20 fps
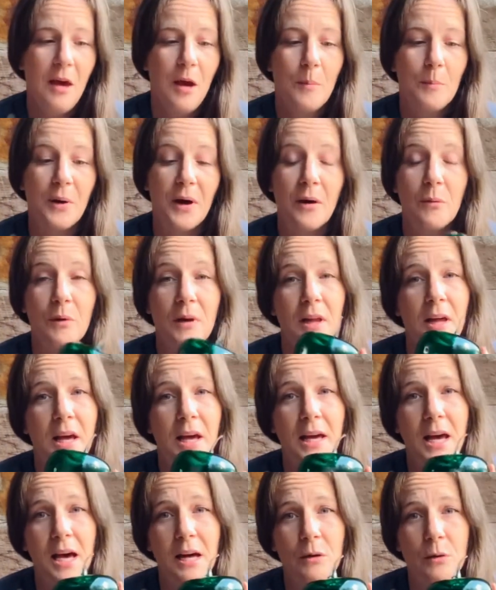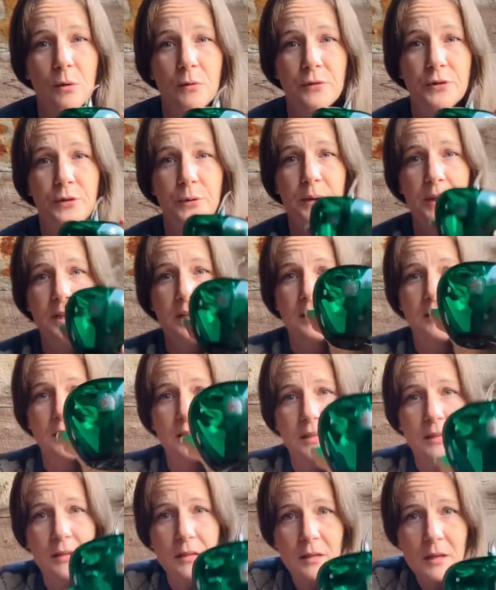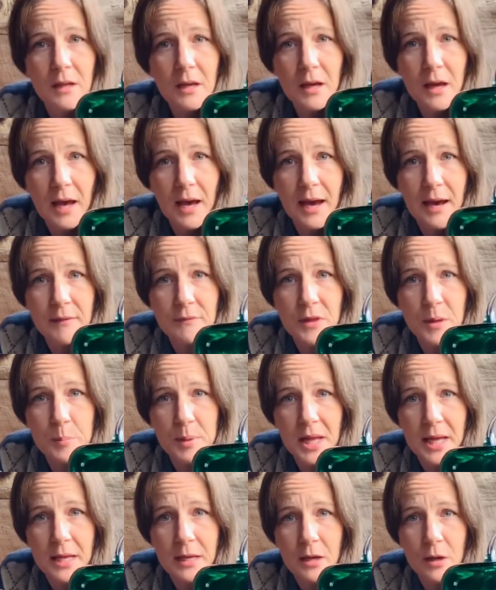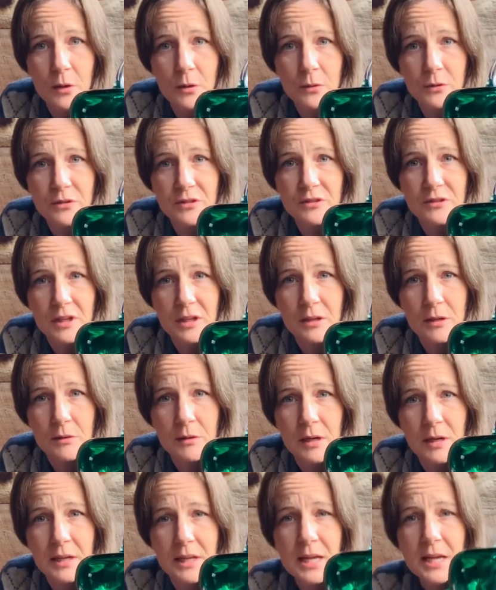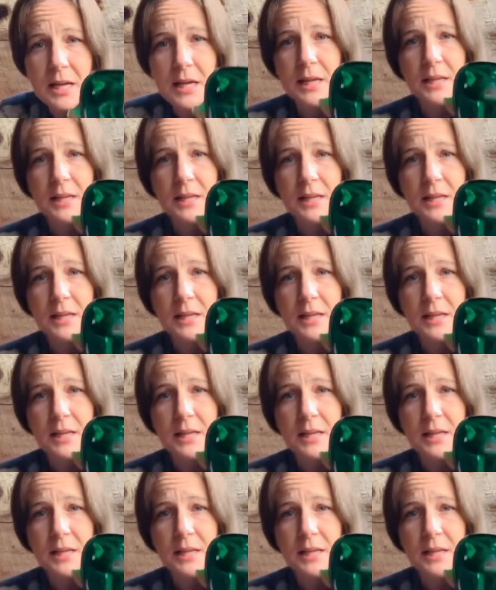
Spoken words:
But when I got over to it, it did have the Blanco sticker on it.